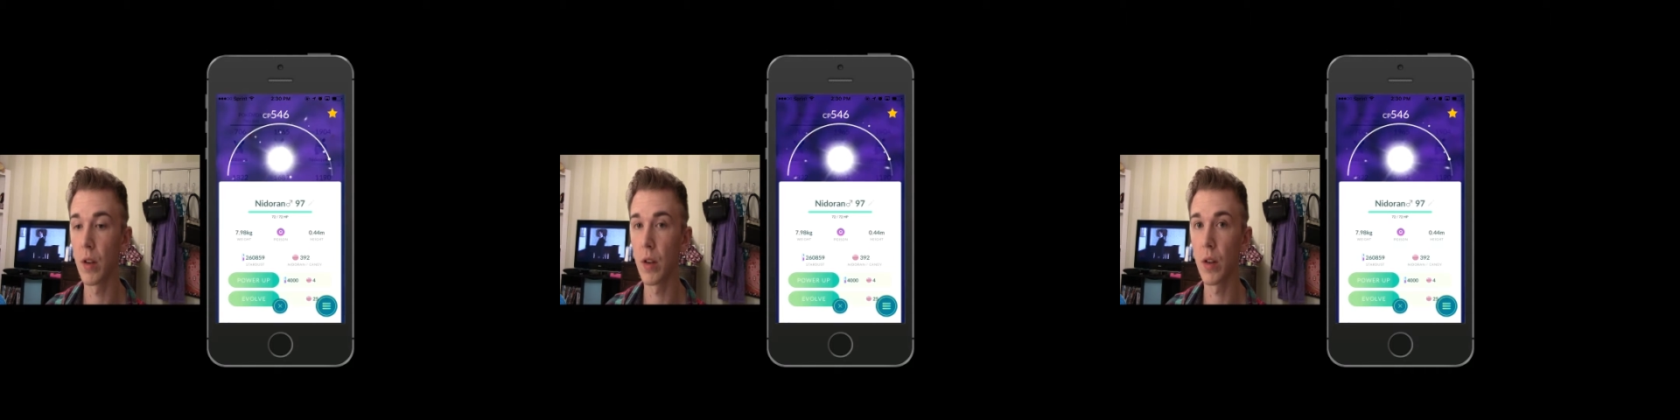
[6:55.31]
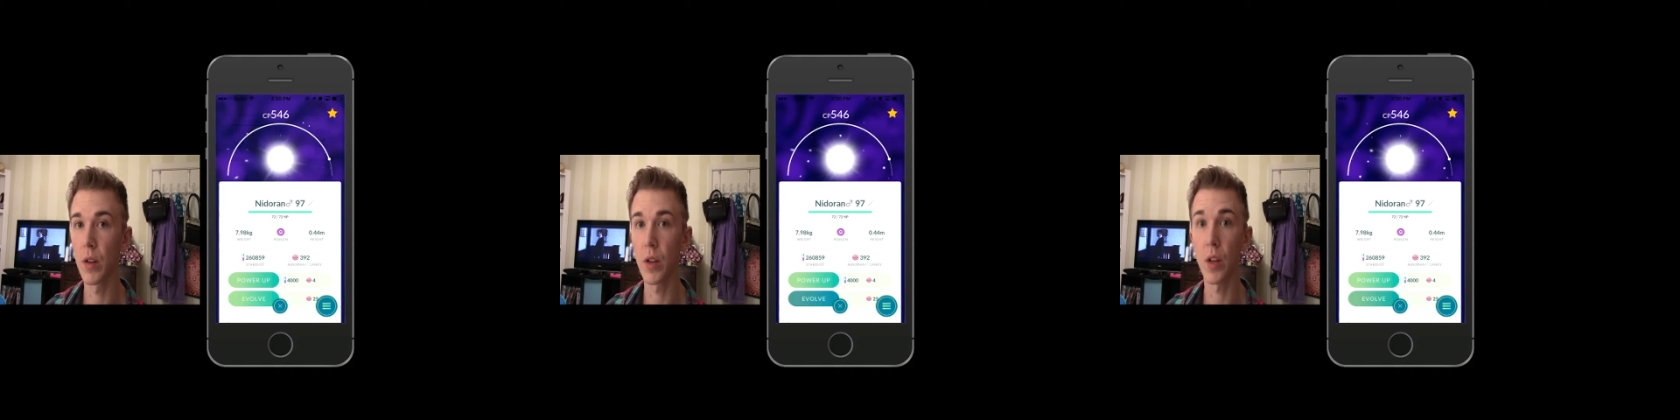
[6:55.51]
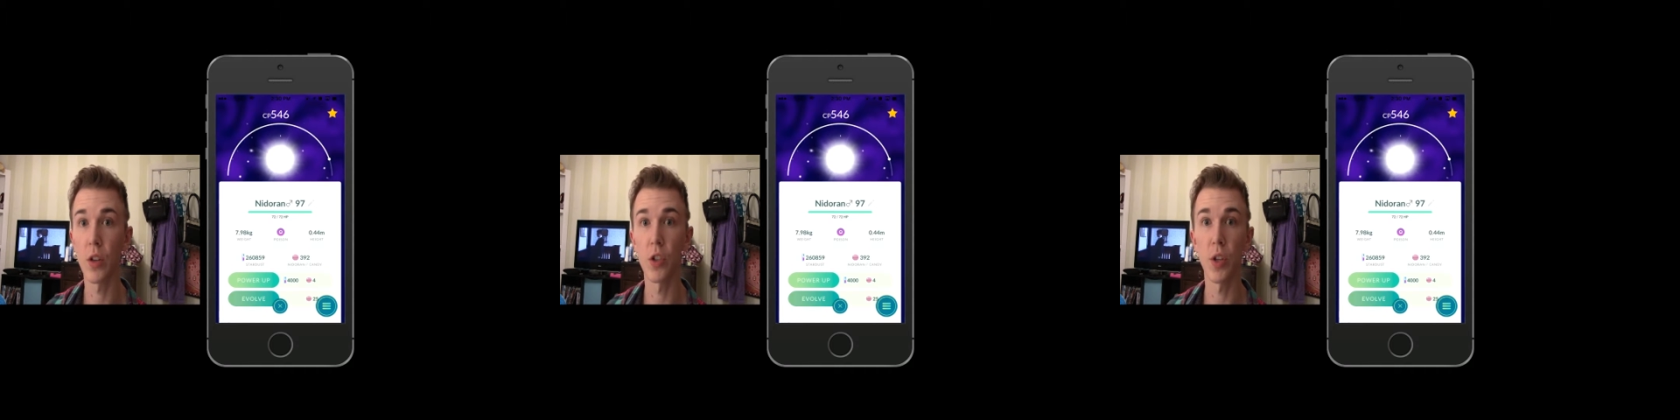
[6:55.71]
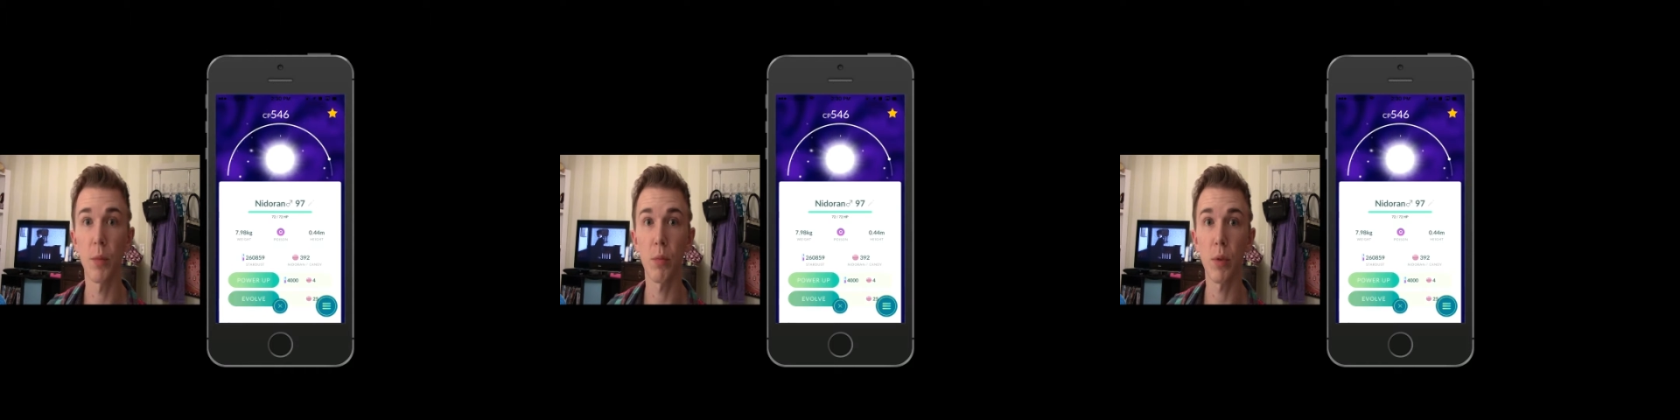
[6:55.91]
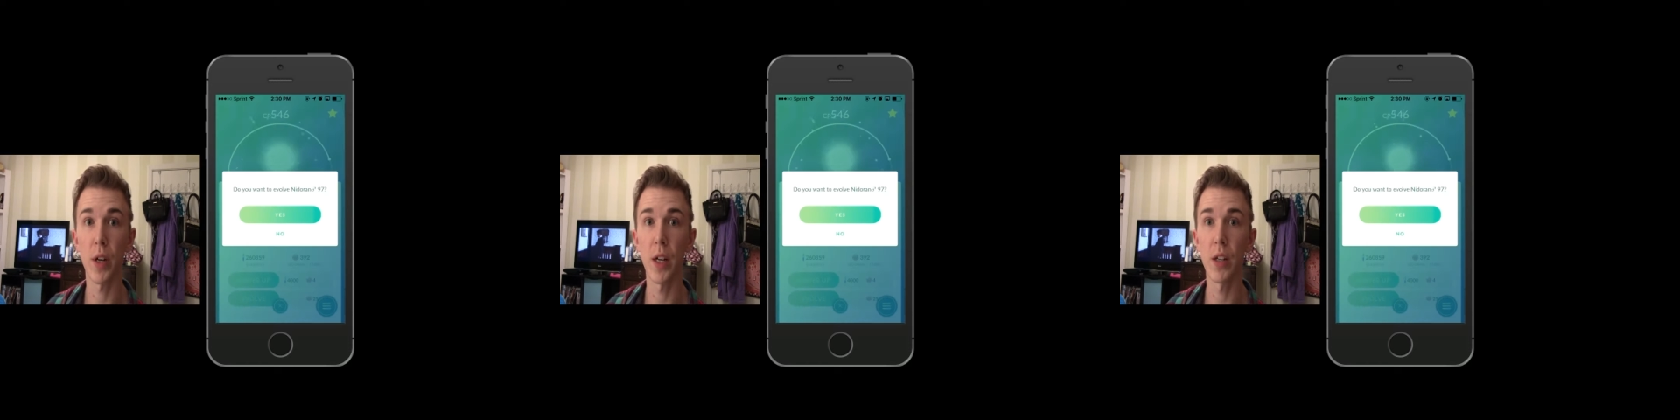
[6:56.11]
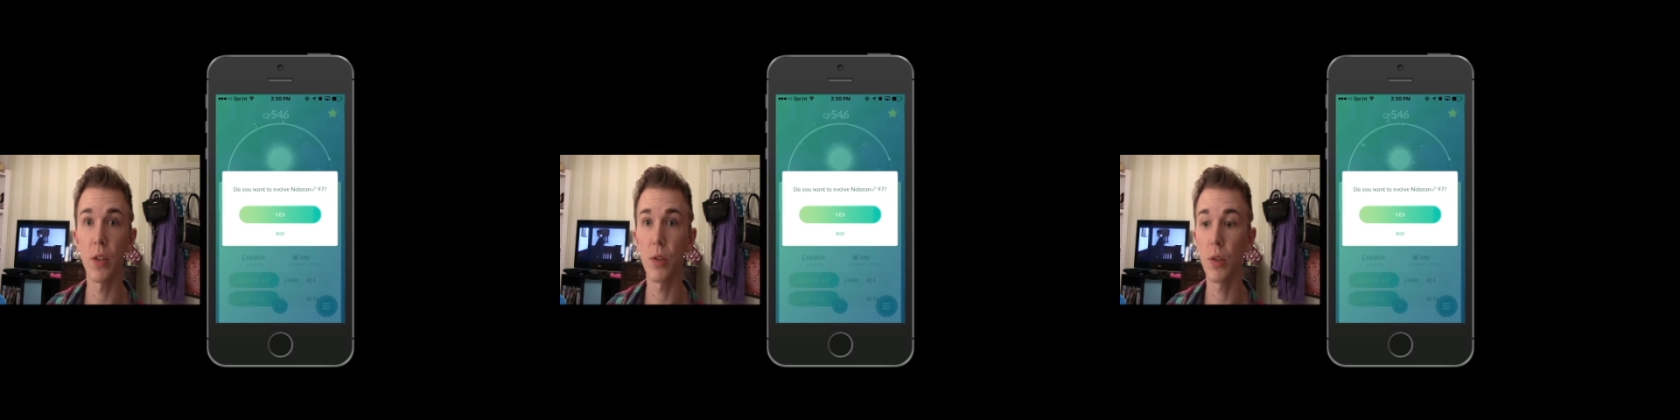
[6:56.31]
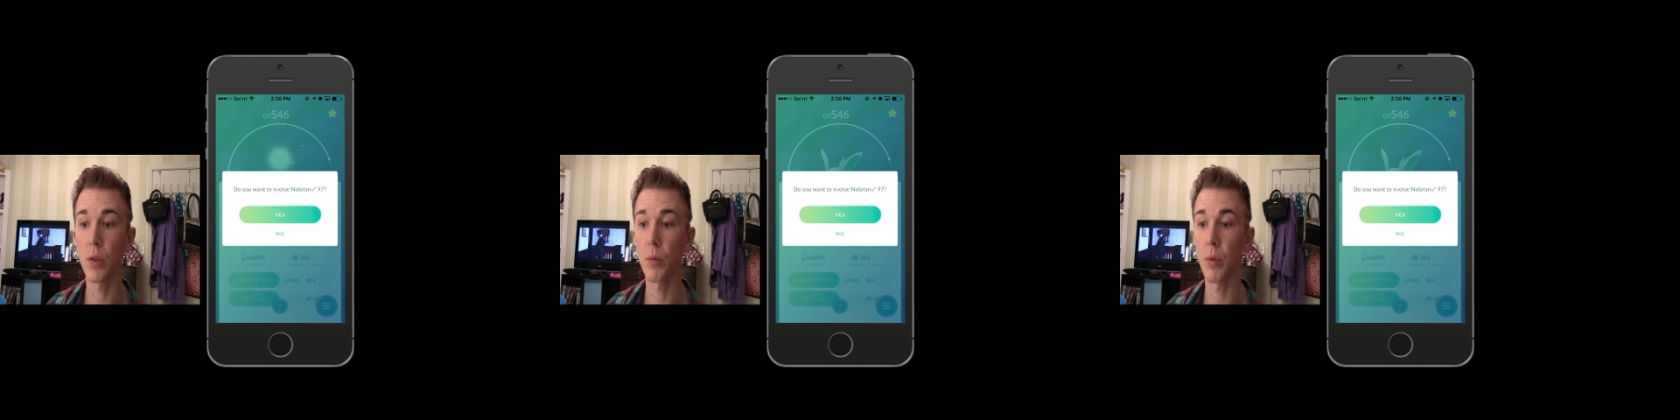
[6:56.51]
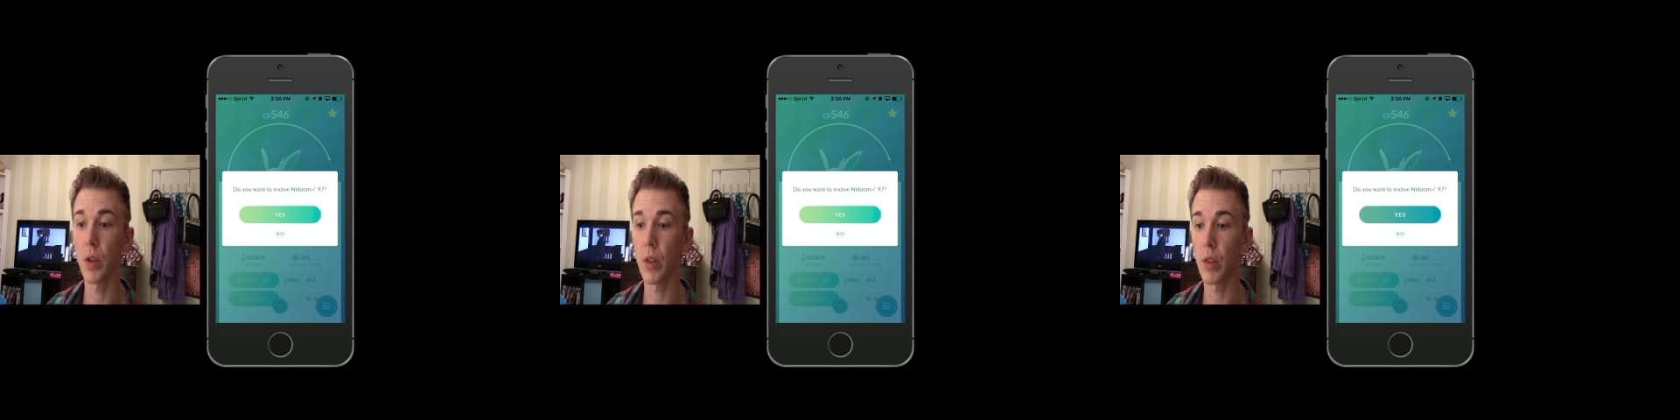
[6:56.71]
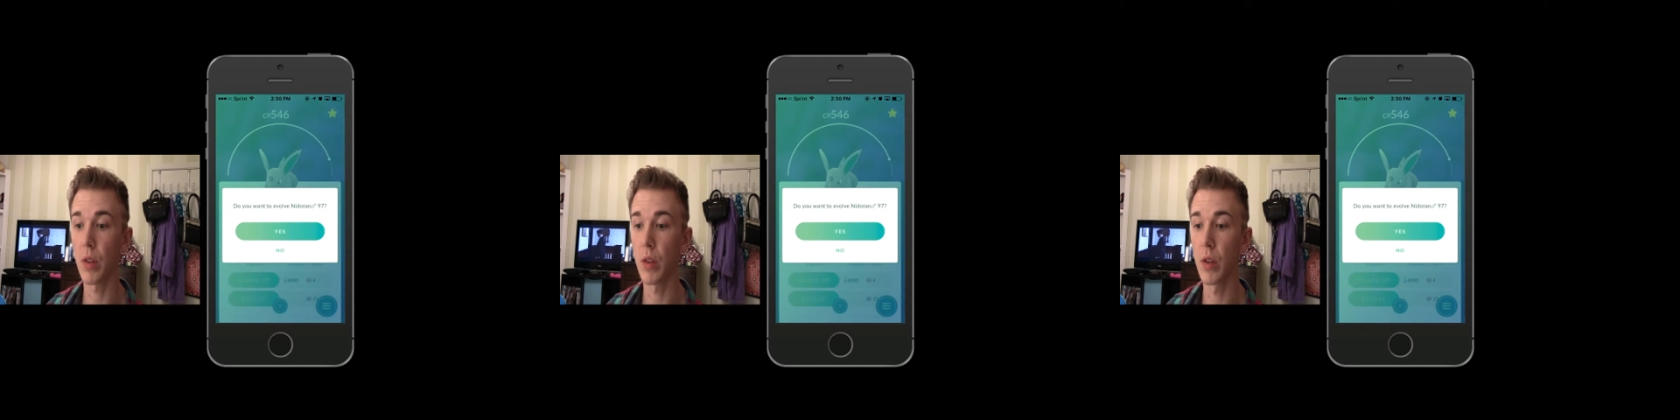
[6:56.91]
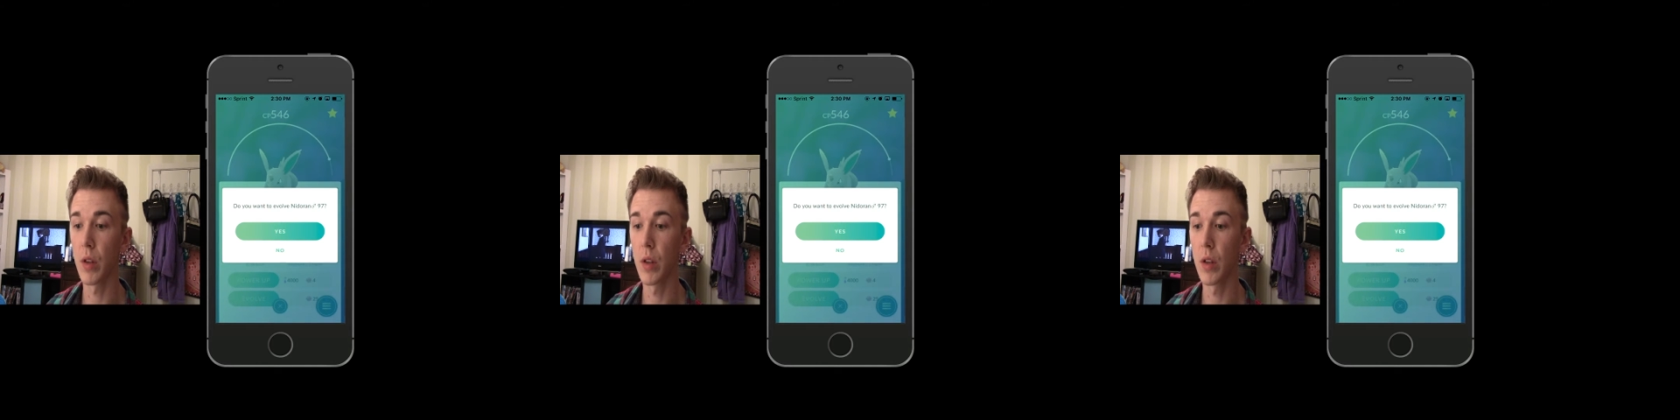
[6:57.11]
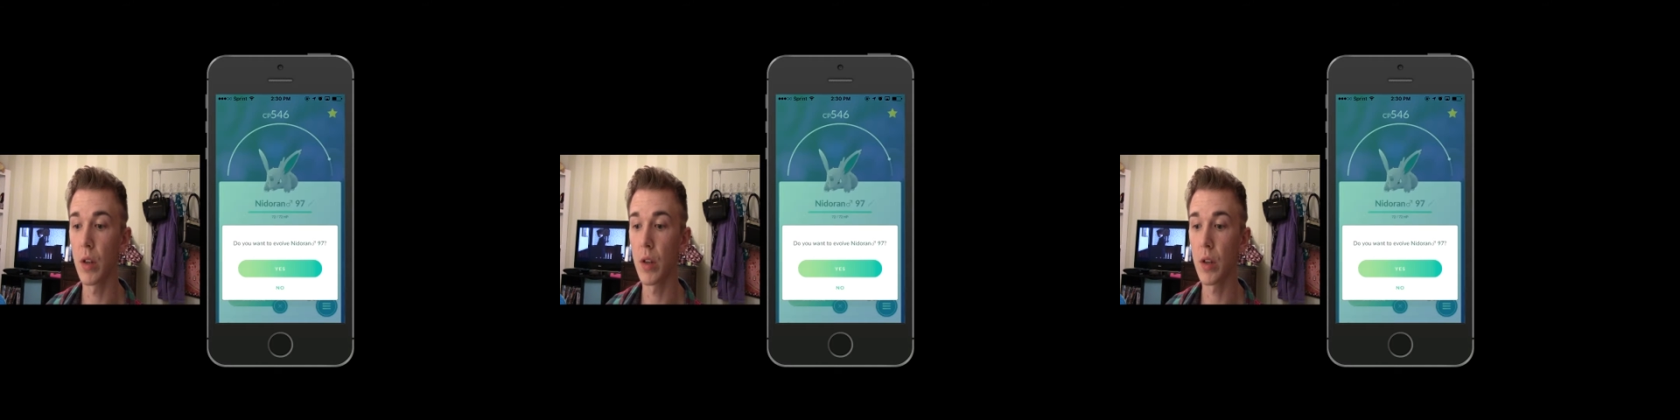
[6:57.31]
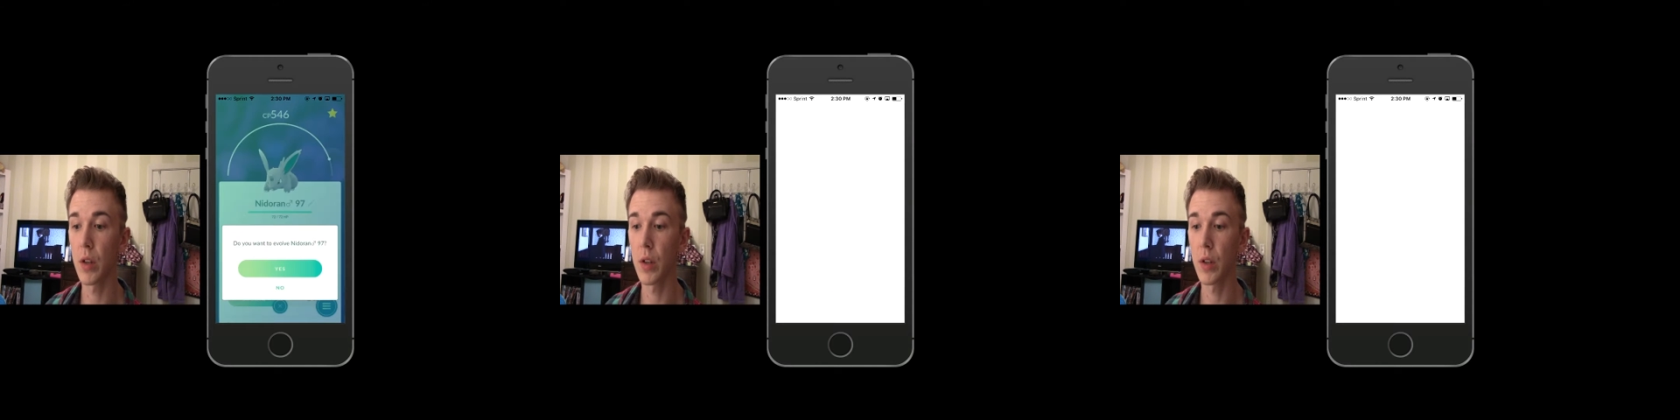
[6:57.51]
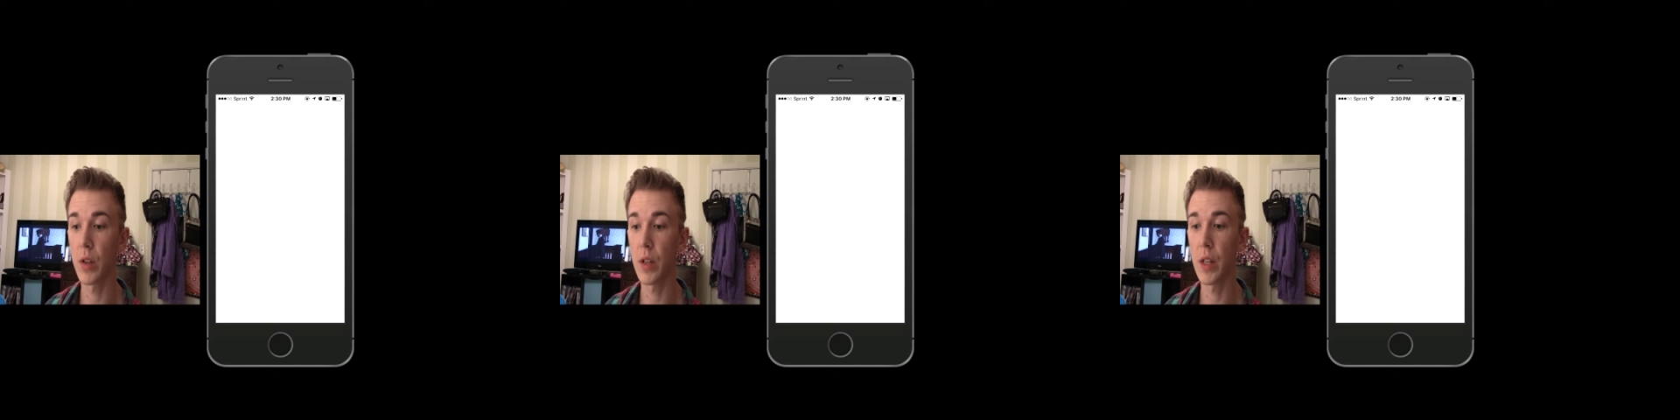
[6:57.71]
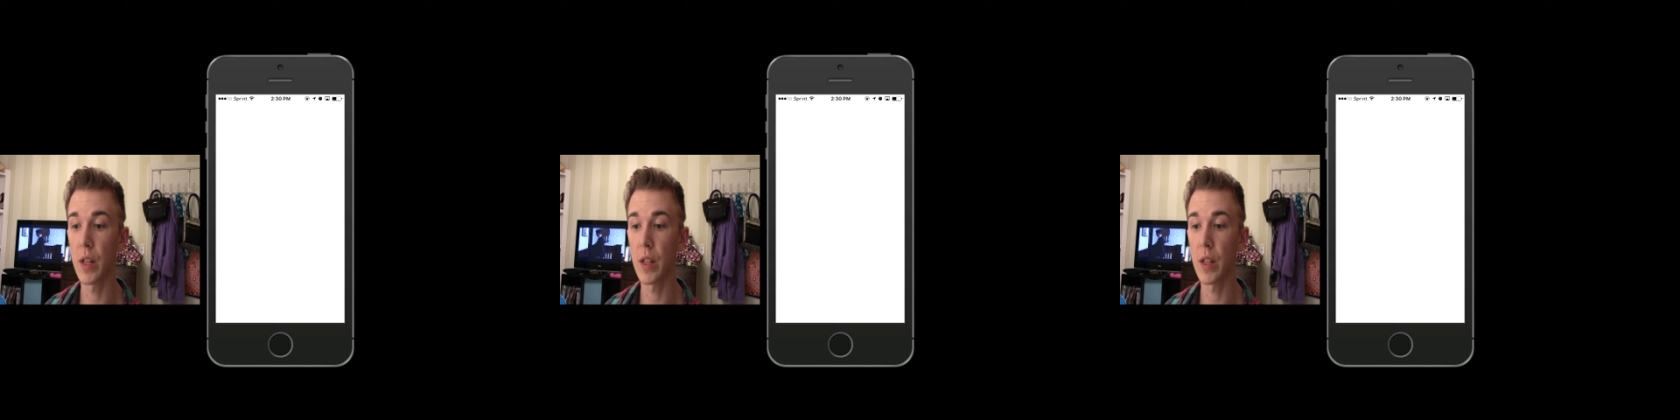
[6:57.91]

I'm going to jump right into it with getting